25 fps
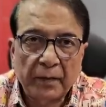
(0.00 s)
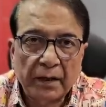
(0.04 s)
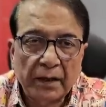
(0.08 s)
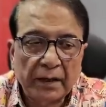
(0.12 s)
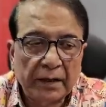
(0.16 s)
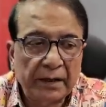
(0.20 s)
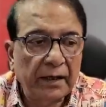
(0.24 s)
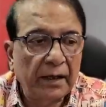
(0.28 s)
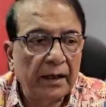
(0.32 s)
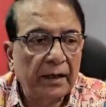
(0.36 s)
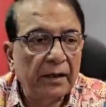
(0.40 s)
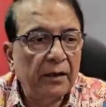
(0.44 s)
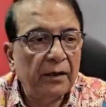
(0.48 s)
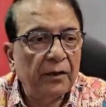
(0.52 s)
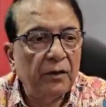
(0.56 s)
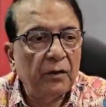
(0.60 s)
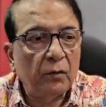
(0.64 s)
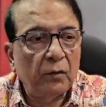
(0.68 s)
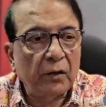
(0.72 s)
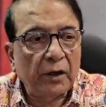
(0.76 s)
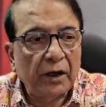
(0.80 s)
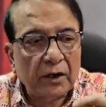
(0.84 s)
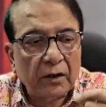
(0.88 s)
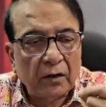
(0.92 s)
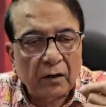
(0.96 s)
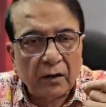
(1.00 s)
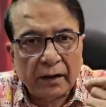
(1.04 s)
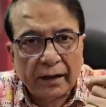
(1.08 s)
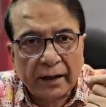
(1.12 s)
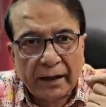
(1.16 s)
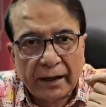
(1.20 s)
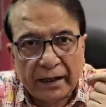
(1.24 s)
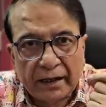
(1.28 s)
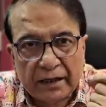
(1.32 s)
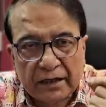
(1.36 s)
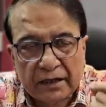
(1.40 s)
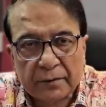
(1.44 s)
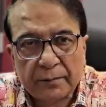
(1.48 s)
then you cannot
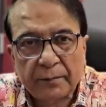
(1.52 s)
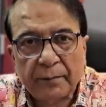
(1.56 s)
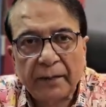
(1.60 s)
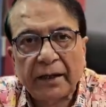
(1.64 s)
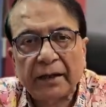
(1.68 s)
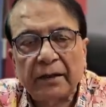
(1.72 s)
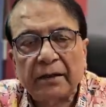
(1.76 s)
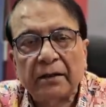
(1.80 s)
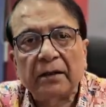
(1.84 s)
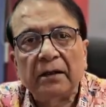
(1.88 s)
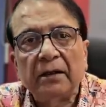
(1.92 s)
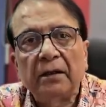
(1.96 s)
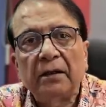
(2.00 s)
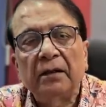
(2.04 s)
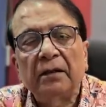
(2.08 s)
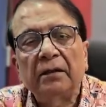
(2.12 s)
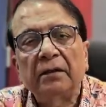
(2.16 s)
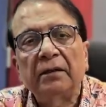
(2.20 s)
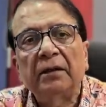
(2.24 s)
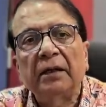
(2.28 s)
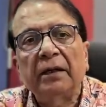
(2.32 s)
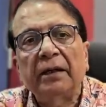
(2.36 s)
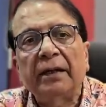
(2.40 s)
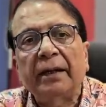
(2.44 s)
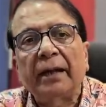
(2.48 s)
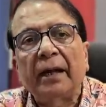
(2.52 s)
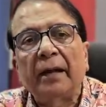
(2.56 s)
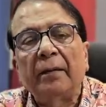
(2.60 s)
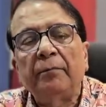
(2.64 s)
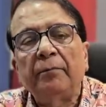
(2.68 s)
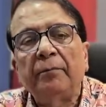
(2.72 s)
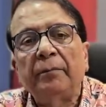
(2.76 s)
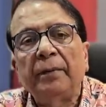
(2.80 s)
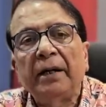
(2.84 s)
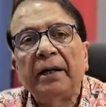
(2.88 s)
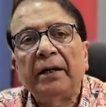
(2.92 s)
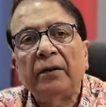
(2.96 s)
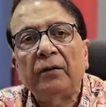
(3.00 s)
expect the
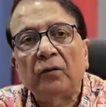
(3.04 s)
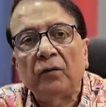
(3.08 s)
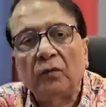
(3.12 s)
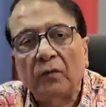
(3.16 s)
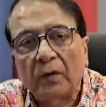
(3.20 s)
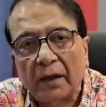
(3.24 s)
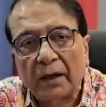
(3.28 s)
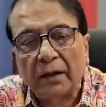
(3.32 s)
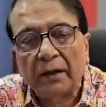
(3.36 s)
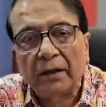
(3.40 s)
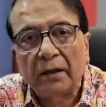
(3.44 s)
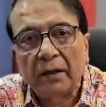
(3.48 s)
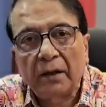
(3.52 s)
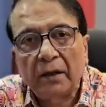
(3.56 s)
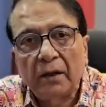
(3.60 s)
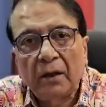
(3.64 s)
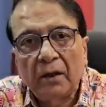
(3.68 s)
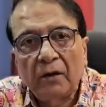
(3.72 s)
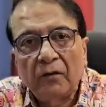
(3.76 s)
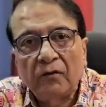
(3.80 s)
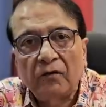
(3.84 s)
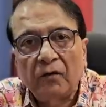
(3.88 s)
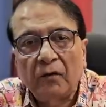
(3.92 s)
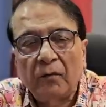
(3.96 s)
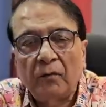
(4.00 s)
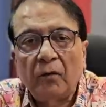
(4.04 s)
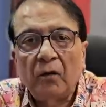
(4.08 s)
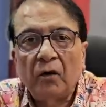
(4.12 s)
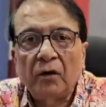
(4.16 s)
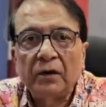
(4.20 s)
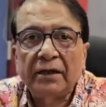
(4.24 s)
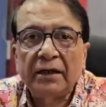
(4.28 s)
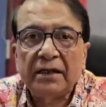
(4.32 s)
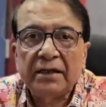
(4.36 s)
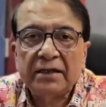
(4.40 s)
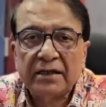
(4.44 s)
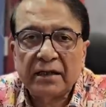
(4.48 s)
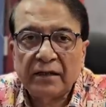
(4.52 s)
campaign to run for more
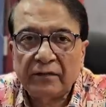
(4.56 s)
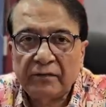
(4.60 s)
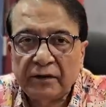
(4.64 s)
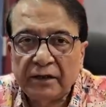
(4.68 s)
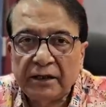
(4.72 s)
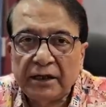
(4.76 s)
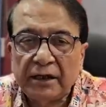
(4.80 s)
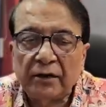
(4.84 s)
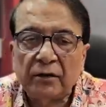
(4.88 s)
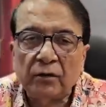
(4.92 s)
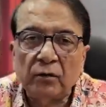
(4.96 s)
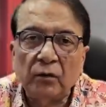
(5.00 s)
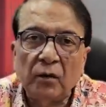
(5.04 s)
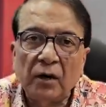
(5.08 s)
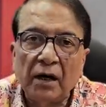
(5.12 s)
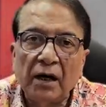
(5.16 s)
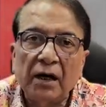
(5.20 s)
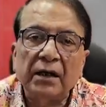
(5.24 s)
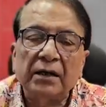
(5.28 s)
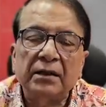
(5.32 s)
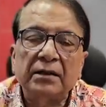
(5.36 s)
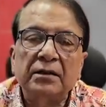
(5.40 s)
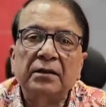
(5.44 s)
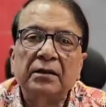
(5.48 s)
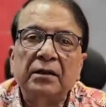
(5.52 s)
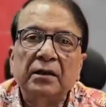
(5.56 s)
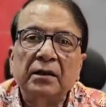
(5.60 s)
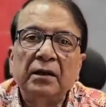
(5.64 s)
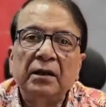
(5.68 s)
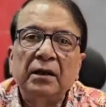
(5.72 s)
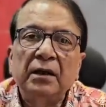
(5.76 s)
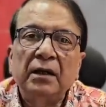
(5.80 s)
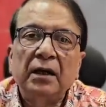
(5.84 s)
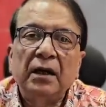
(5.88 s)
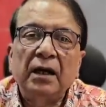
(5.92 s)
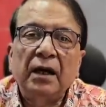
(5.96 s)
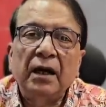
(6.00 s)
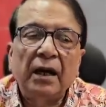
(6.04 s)
than 72 hours.
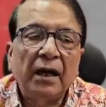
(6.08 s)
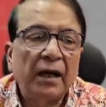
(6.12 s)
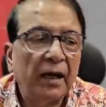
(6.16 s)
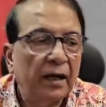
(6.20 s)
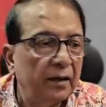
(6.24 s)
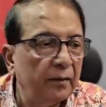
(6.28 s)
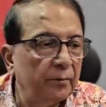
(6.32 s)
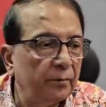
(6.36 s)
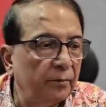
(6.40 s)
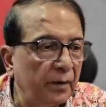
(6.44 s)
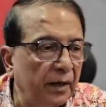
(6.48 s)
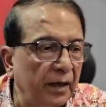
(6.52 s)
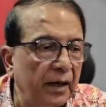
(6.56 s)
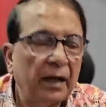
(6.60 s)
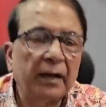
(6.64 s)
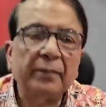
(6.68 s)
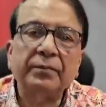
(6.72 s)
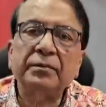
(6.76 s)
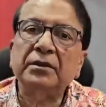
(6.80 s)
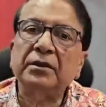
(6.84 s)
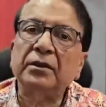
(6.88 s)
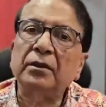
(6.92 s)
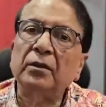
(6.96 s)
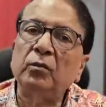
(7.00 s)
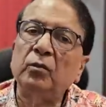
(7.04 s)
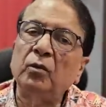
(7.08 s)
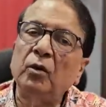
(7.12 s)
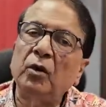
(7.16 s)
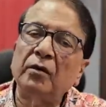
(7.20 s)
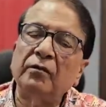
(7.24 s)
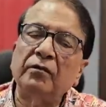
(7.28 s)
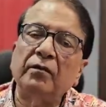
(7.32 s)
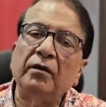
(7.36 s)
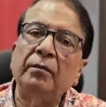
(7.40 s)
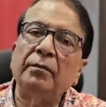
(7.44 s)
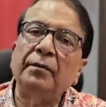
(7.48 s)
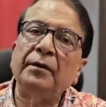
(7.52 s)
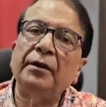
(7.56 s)
And perhaps the war
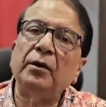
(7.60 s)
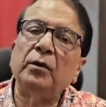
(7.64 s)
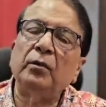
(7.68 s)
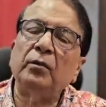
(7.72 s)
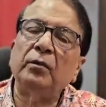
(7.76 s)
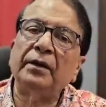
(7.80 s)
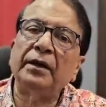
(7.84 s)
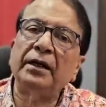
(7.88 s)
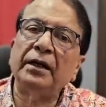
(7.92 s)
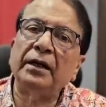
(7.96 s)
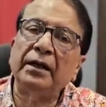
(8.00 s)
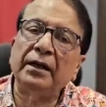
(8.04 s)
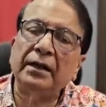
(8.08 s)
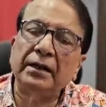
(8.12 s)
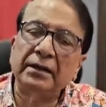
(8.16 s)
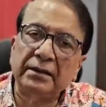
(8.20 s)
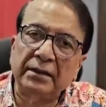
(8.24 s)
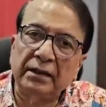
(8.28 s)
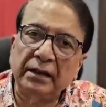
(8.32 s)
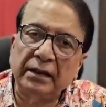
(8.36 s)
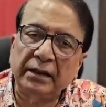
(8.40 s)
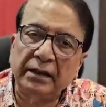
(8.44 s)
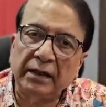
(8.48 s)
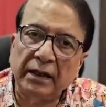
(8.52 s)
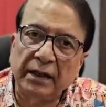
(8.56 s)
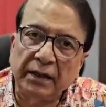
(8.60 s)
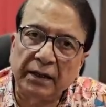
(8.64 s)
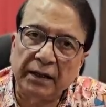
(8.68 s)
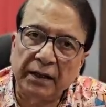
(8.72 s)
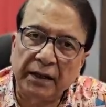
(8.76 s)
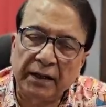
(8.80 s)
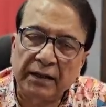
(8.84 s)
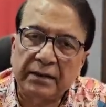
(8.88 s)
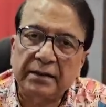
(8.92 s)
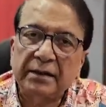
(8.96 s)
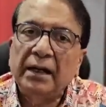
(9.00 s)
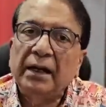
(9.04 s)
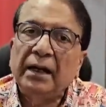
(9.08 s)
will be over in less than 10
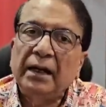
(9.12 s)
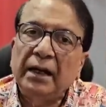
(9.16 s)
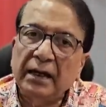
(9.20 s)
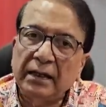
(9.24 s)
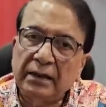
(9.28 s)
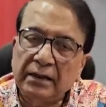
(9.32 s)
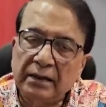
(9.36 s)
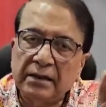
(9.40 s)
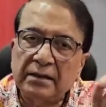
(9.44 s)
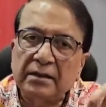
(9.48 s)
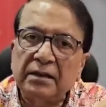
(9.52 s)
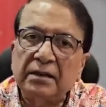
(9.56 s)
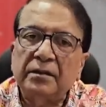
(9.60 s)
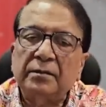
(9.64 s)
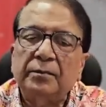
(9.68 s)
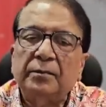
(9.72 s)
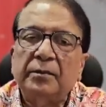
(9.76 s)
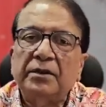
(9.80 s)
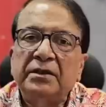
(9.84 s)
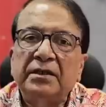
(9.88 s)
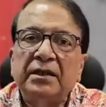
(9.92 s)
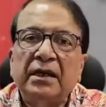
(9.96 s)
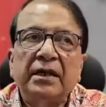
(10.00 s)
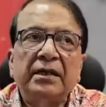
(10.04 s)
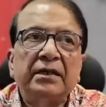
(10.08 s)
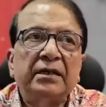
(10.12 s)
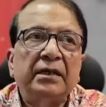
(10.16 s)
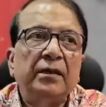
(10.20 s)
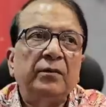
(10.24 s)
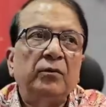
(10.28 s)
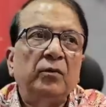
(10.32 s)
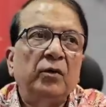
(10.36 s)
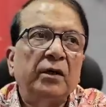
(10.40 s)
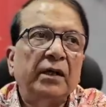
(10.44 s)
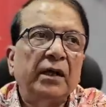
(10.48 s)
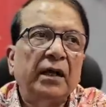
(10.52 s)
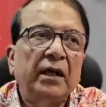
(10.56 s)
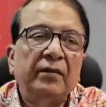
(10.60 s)
days. And this is precisely
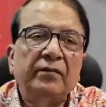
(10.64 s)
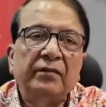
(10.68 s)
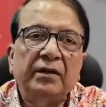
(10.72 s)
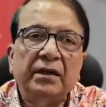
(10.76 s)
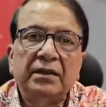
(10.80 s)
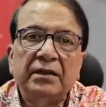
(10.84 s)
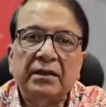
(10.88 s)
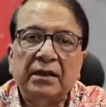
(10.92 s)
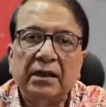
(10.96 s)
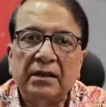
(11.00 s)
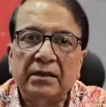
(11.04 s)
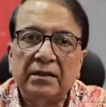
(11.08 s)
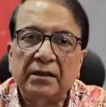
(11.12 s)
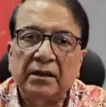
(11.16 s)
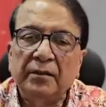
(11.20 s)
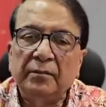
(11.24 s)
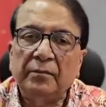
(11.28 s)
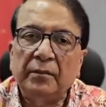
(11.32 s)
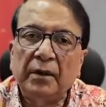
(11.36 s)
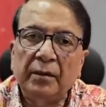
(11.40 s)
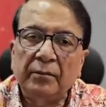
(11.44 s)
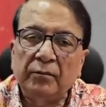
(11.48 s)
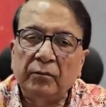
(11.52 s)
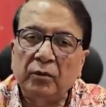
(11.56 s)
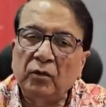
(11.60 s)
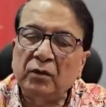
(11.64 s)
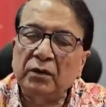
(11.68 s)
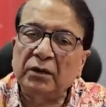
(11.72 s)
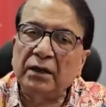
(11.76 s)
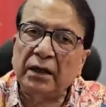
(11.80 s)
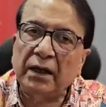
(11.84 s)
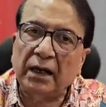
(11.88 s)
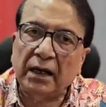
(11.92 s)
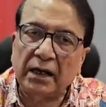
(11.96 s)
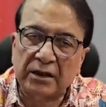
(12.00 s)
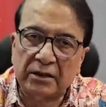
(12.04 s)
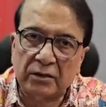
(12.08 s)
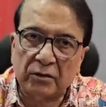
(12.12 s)
what I have discussed in my book, The
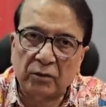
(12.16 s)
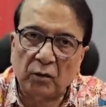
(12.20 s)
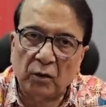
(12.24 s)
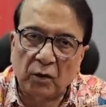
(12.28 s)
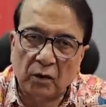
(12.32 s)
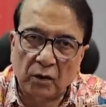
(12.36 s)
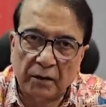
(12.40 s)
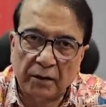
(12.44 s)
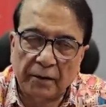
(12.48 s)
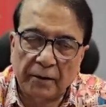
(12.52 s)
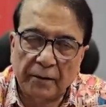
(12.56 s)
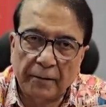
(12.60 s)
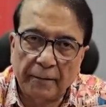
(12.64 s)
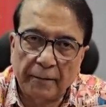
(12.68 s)
Last War.